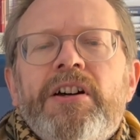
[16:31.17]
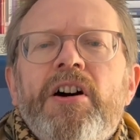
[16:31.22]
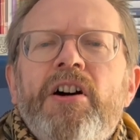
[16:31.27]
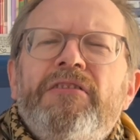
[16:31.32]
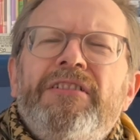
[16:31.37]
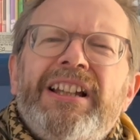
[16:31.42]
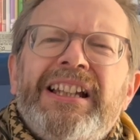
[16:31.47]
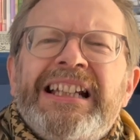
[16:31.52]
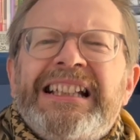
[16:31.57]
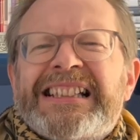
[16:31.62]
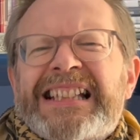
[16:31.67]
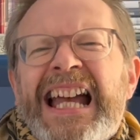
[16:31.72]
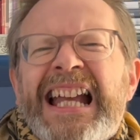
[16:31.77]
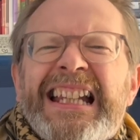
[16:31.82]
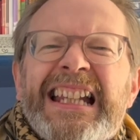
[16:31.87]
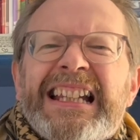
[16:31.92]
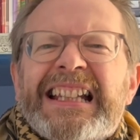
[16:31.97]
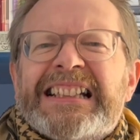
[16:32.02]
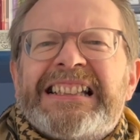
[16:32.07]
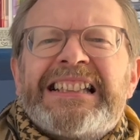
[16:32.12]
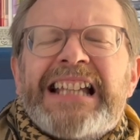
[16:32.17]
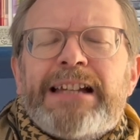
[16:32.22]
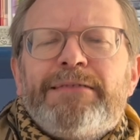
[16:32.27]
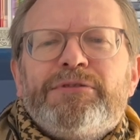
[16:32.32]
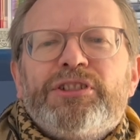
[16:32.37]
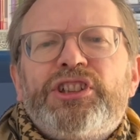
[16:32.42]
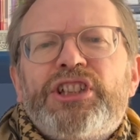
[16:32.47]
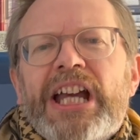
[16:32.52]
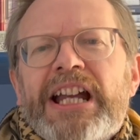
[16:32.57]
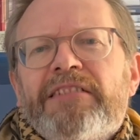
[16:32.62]
or at least head in the same
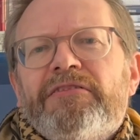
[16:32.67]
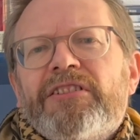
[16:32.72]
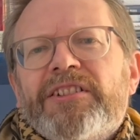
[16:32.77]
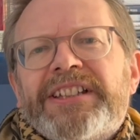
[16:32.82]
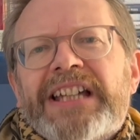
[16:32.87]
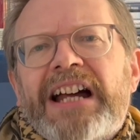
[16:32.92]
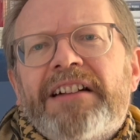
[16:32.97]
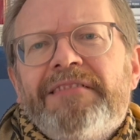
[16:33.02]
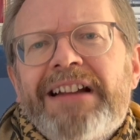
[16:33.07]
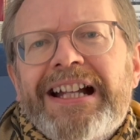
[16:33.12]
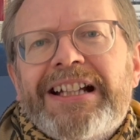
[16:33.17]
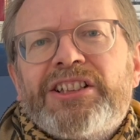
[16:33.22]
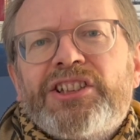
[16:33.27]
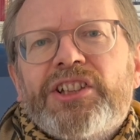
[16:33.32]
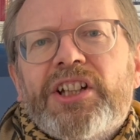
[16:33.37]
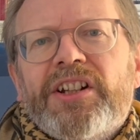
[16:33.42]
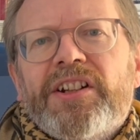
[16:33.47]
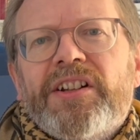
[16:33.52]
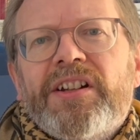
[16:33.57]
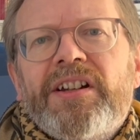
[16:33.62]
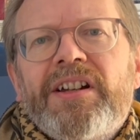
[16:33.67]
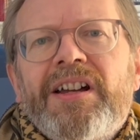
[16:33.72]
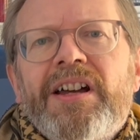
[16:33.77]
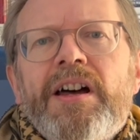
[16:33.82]
general direction,